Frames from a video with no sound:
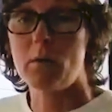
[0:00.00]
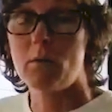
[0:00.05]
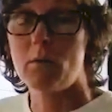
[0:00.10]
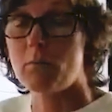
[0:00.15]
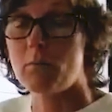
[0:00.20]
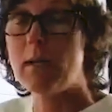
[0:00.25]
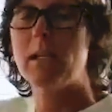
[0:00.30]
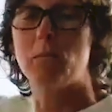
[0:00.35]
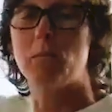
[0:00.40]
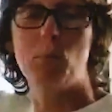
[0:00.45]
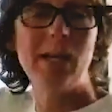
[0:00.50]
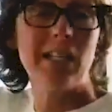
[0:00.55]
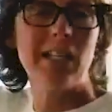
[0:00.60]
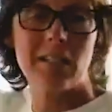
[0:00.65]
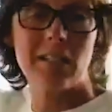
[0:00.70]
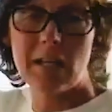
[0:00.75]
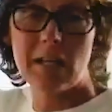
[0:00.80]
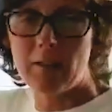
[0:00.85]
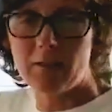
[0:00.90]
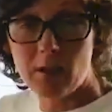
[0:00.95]
We
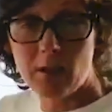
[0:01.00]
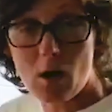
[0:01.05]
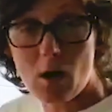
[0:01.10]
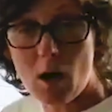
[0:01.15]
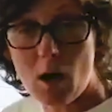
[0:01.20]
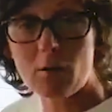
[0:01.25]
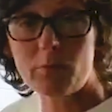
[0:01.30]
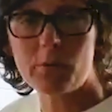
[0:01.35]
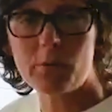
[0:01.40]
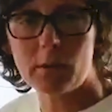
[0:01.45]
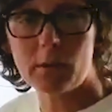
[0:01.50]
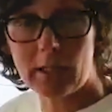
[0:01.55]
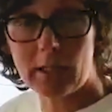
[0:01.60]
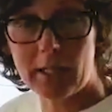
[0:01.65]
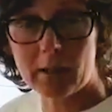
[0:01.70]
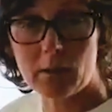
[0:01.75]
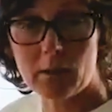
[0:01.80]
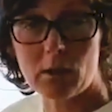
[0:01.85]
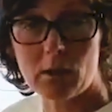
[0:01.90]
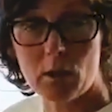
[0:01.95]
sent the offer
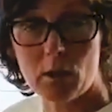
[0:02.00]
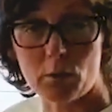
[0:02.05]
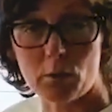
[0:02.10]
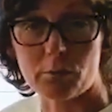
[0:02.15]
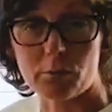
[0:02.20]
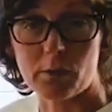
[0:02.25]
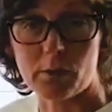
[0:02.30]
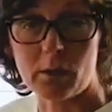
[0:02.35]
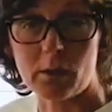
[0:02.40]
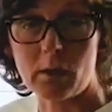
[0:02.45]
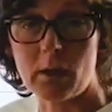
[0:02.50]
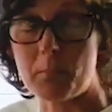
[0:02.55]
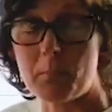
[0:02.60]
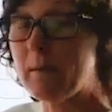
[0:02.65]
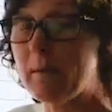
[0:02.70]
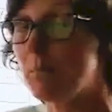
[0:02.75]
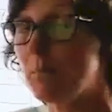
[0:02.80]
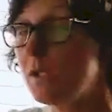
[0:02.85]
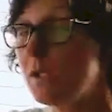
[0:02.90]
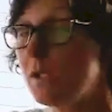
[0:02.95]
letter over.
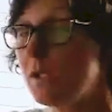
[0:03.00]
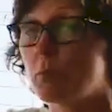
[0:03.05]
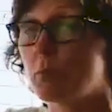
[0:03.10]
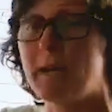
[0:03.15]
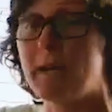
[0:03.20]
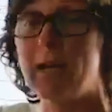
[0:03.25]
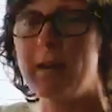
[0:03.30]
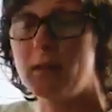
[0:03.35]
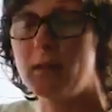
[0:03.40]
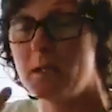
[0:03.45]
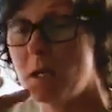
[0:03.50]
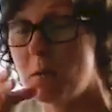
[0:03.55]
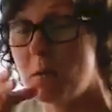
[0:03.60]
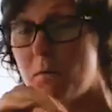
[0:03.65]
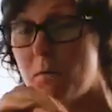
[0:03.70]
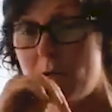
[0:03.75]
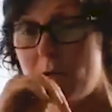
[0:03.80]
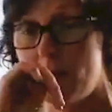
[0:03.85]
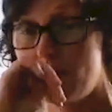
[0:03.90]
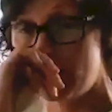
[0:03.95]
We just ran the
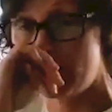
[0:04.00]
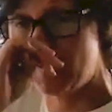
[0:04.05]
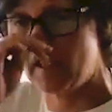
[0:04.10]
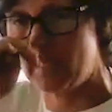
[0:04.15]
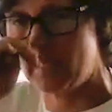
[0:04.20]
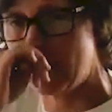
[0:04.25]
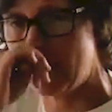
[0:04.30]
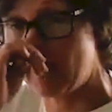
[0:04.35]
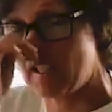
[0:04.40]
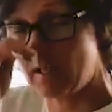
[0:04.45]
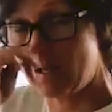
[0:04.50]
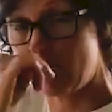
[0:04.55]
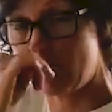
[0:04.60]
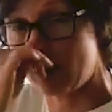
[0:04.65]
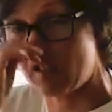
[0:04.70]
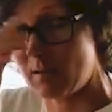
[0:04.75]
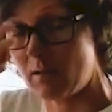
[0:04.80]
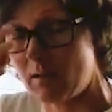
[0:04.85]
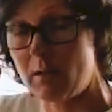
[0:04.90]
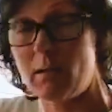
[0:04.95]
numbers in the deal
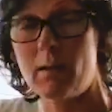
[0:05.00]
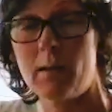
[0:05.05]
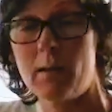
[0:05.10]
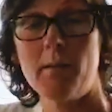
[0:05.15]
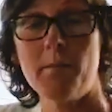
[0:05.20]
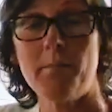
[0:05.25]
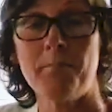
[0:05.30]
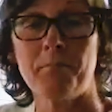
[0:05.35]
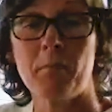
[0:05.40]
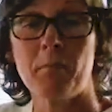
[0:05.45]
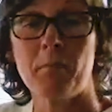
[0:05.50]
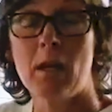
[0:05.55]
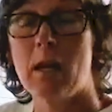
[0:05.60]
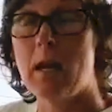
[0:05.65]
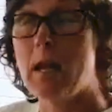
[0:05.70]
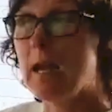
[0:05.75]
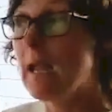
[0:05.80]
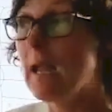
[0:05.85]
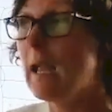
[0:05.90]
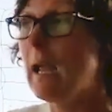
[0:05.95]
analyzer
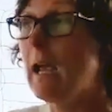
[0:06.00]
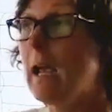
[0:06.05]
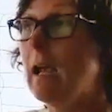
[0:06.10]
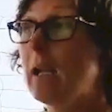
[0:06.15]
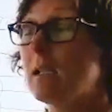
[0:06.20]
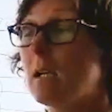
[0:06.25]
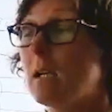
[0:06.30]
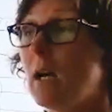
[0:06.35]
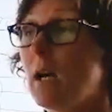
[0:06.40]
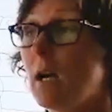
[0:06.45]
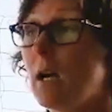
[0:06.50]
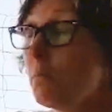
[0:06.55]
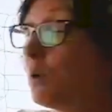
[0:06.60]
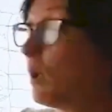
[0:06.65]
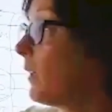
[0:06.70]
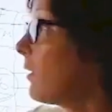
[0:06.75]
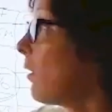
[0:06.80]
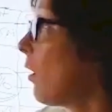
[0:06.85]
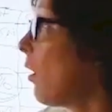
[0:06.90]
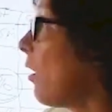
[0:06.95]
and
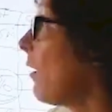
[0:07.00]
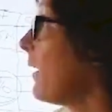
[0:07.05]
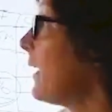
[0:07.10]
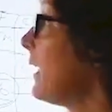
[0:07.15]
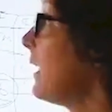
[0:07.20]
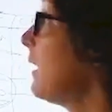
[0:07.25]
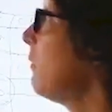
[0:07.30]
put all the